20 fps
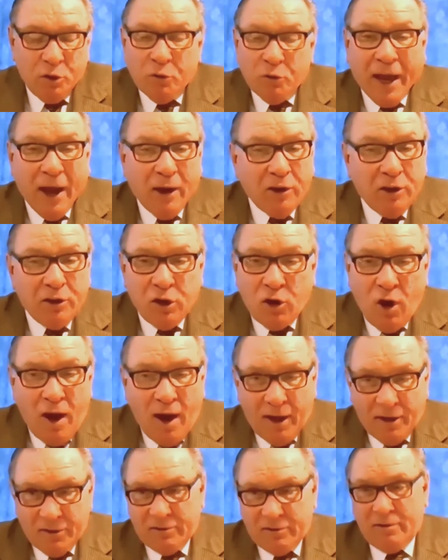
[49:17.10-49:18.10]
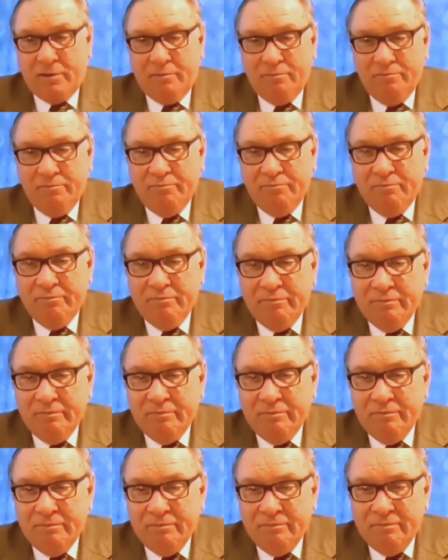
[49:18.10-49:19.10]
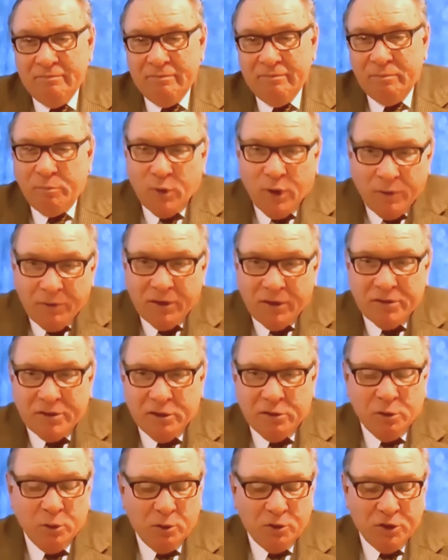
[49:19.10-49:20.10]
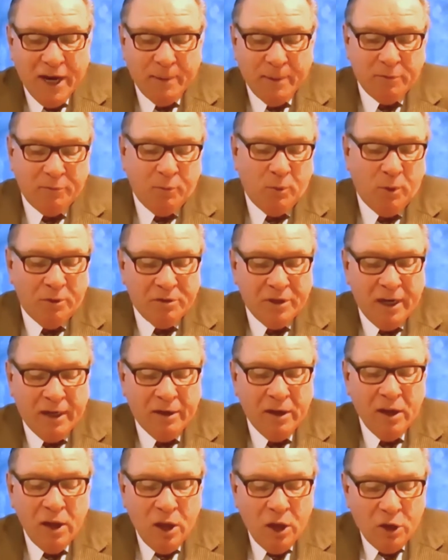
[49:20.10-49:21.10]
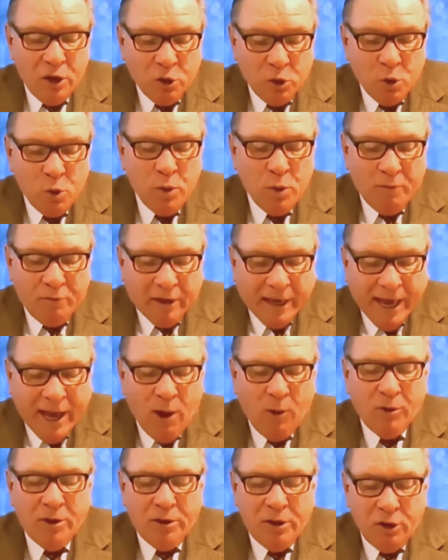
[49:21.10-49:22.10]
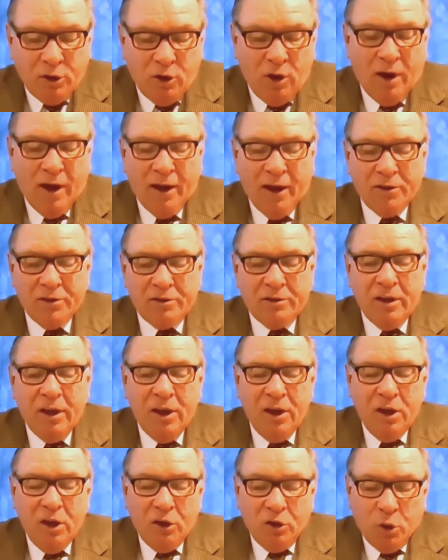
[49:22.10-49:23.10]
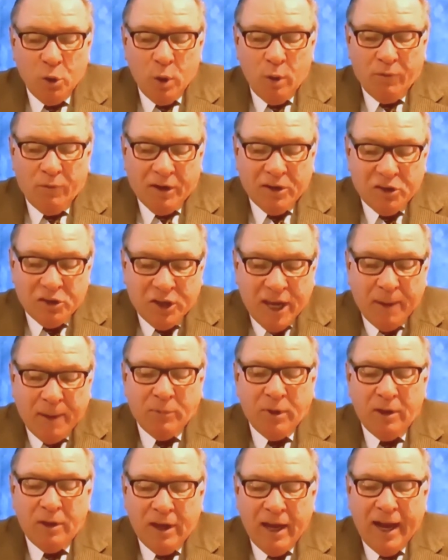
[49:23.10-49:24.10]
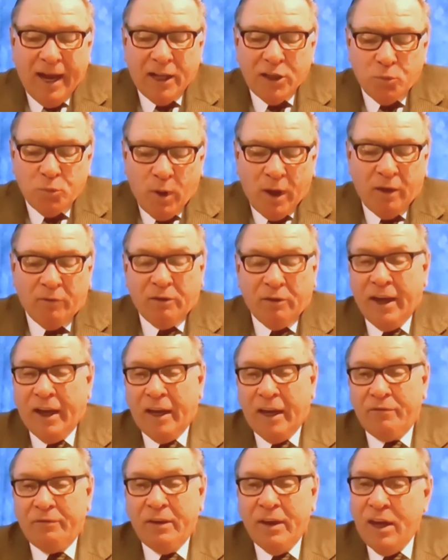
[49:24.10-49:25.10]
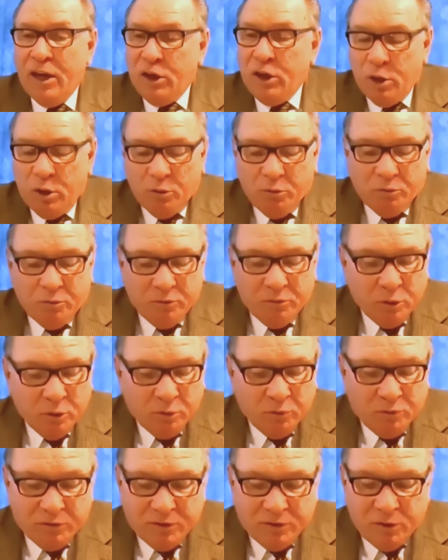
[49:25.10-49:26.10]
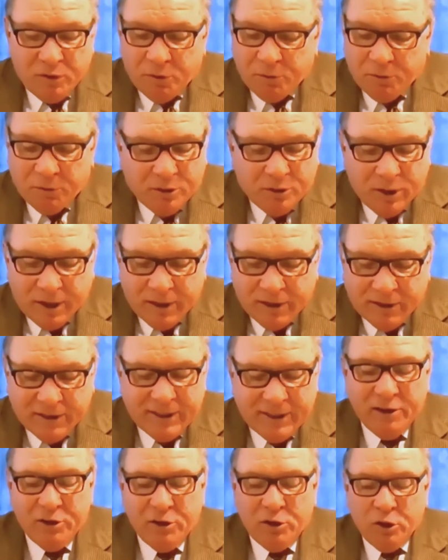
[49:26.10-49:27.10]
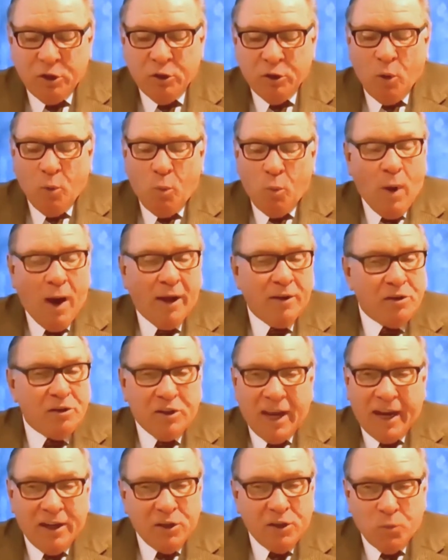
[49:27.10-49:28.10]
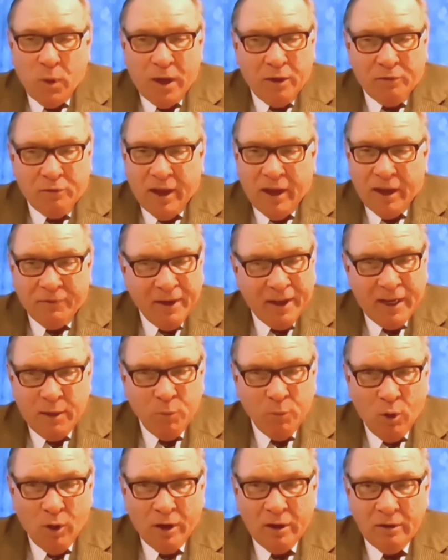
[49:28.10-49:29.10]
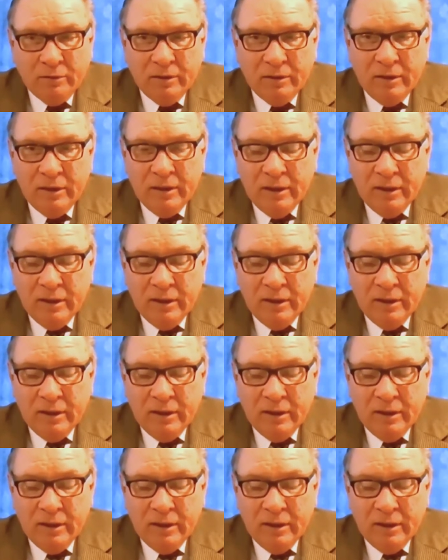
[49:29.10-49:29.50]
You've counted the cost. Parentheses, Luke chapter 14. You have counted the cost. You have accepted God's way of life. You, you've t- said you don't want Satan's way of life anymore.